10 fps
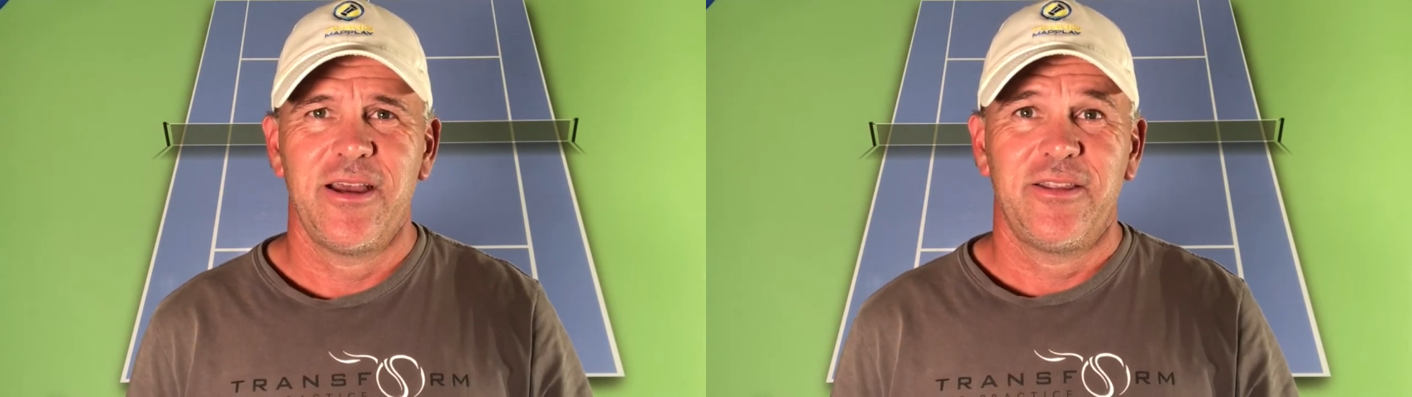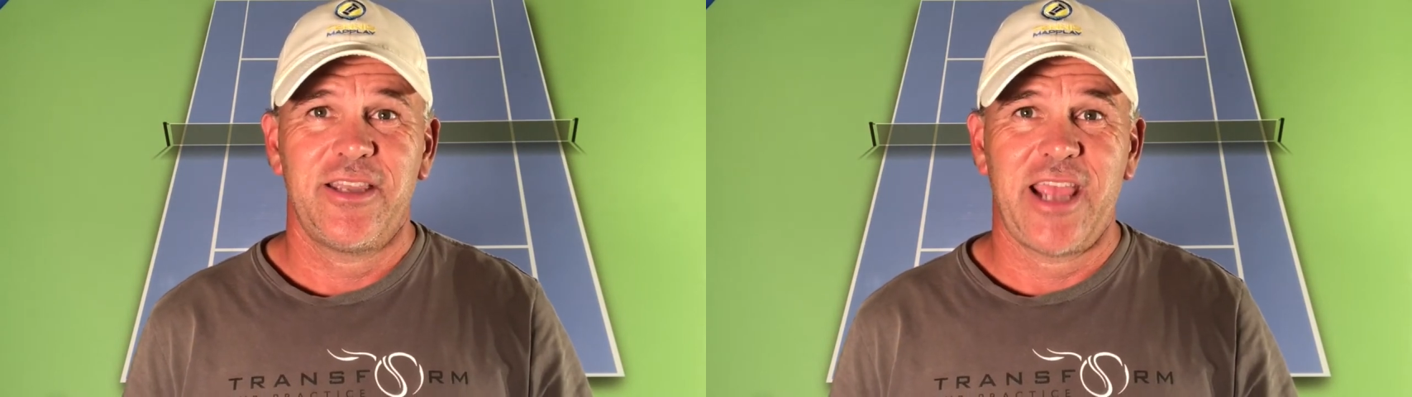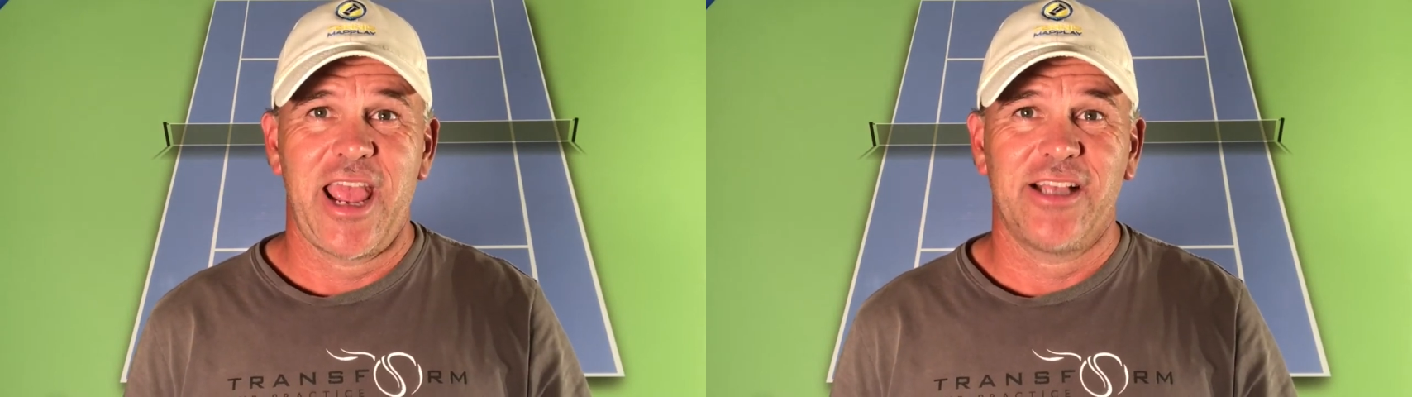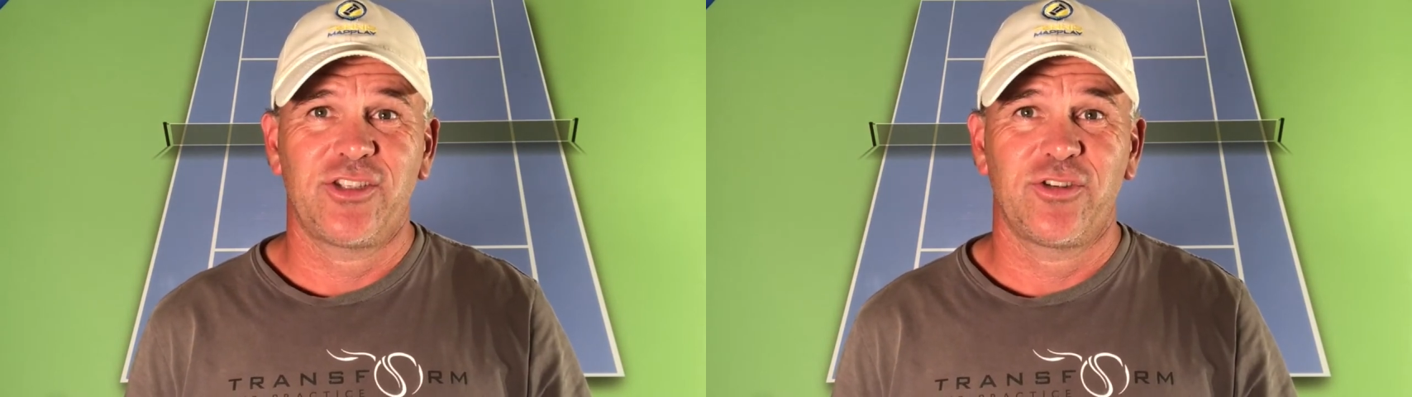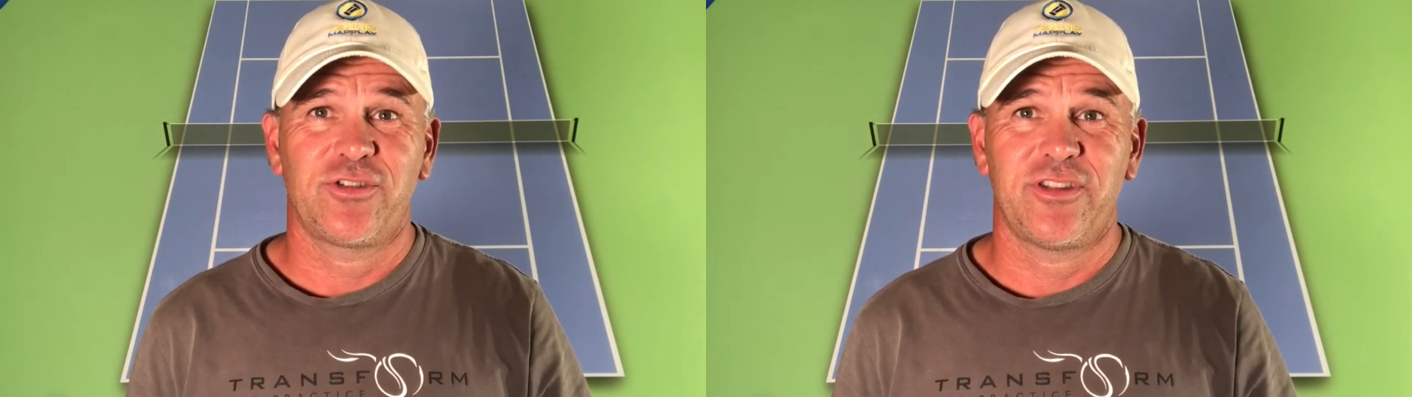The
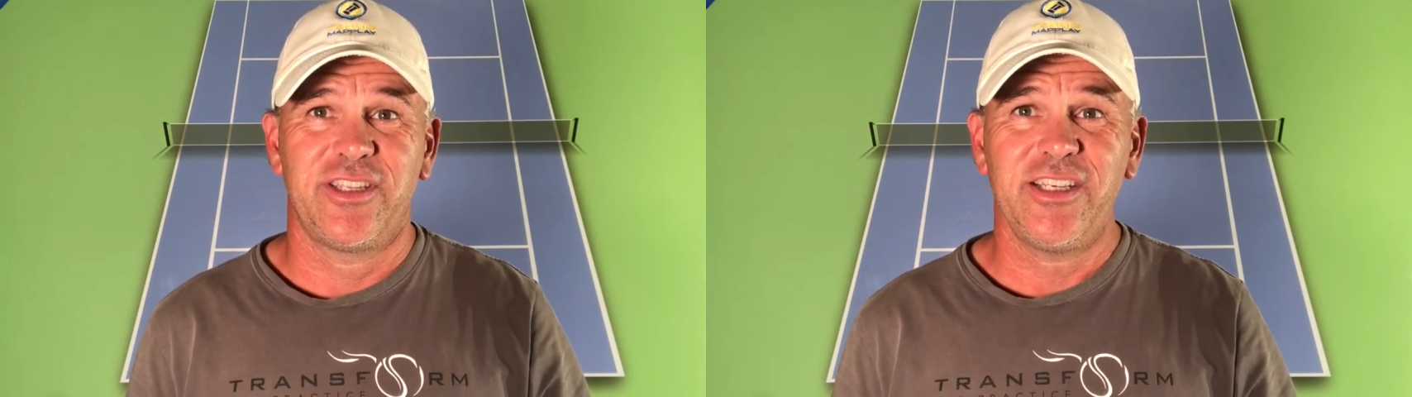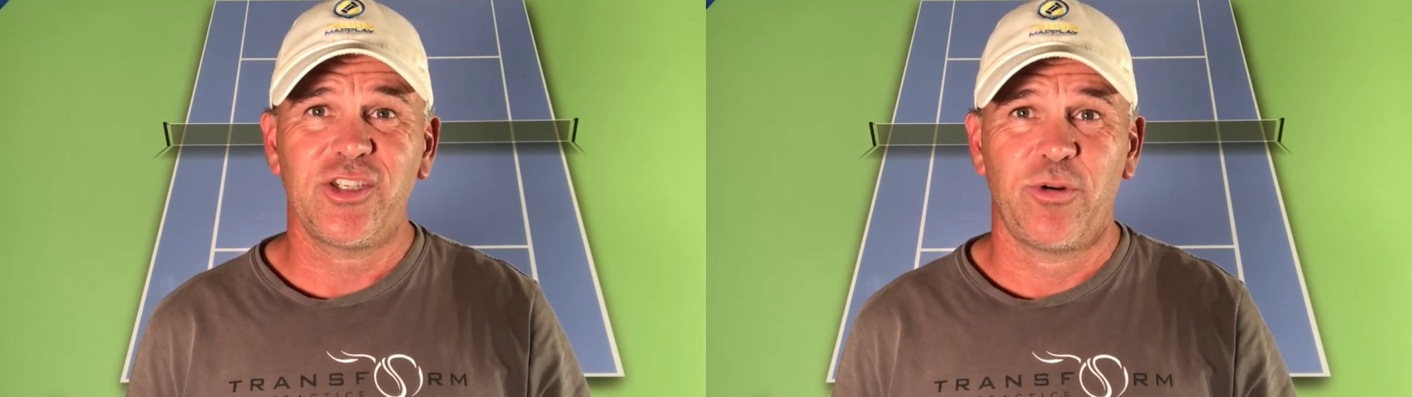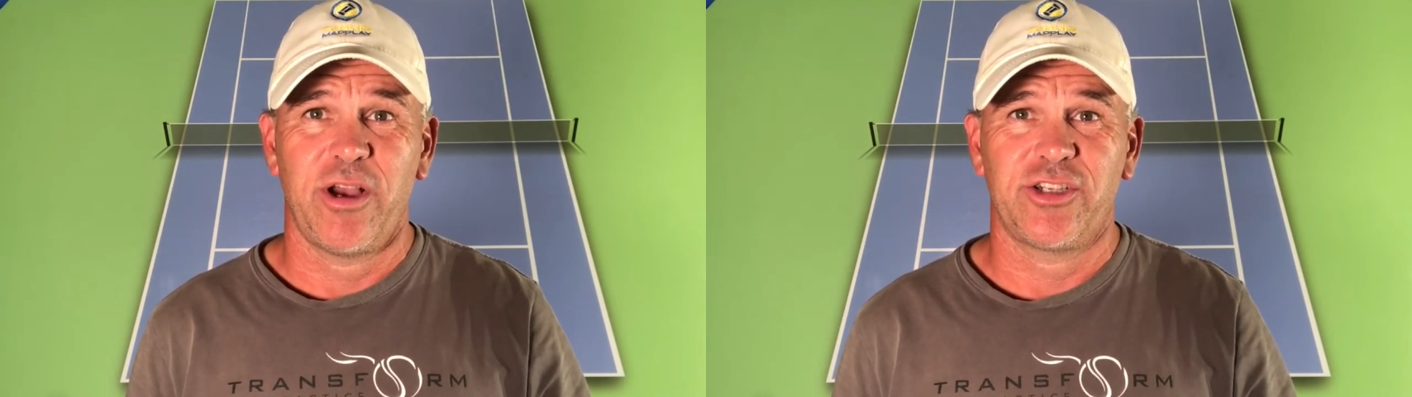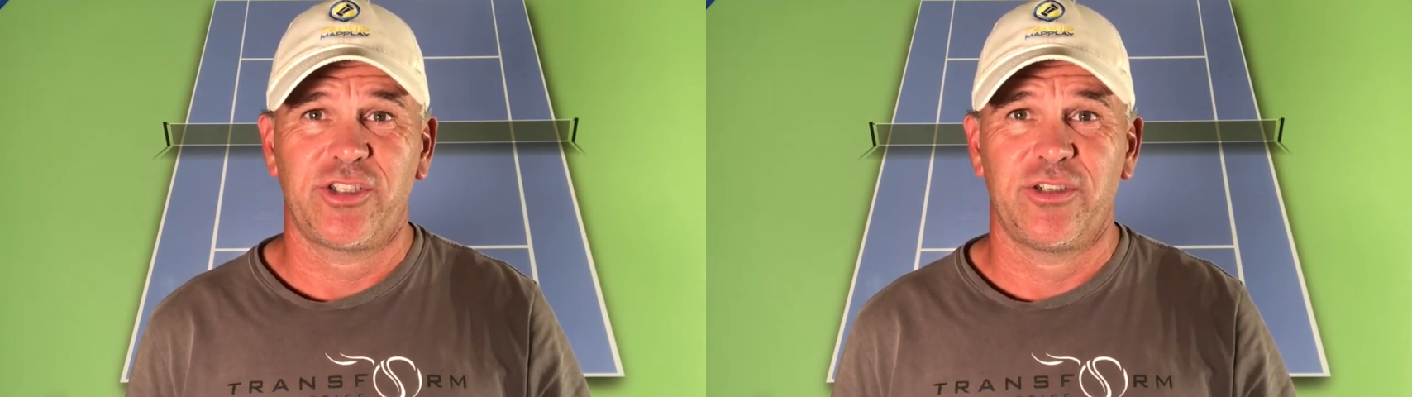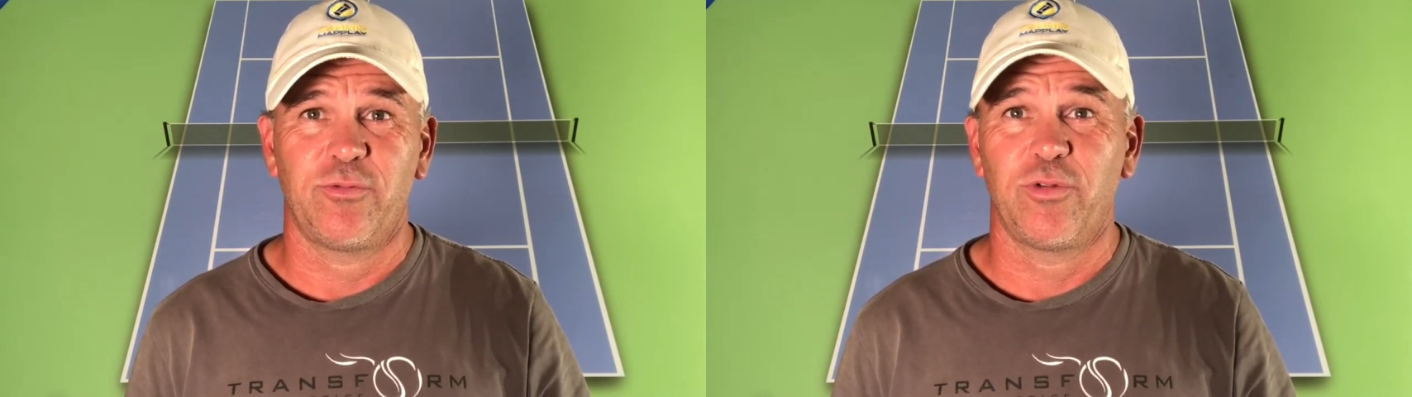answer to this
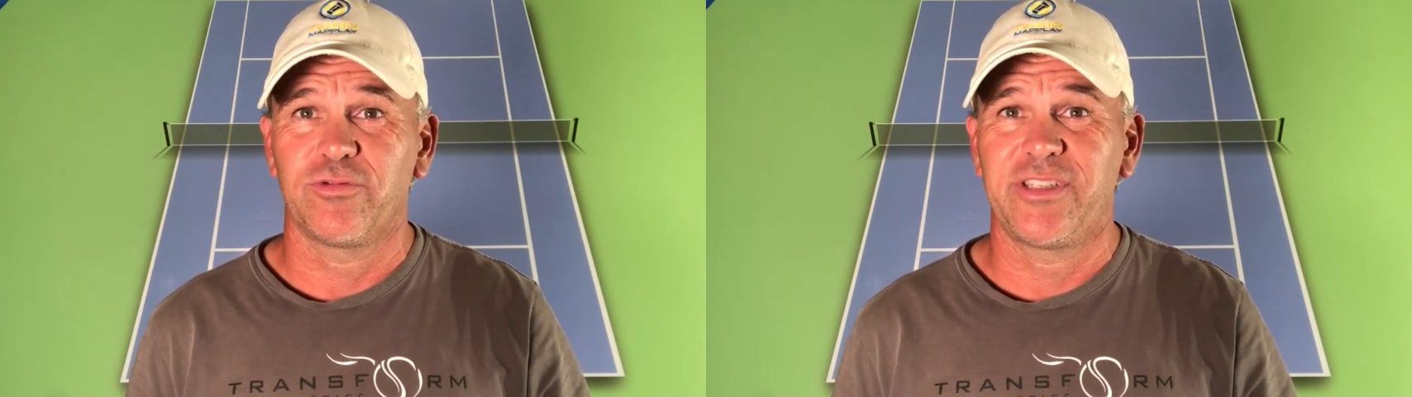question will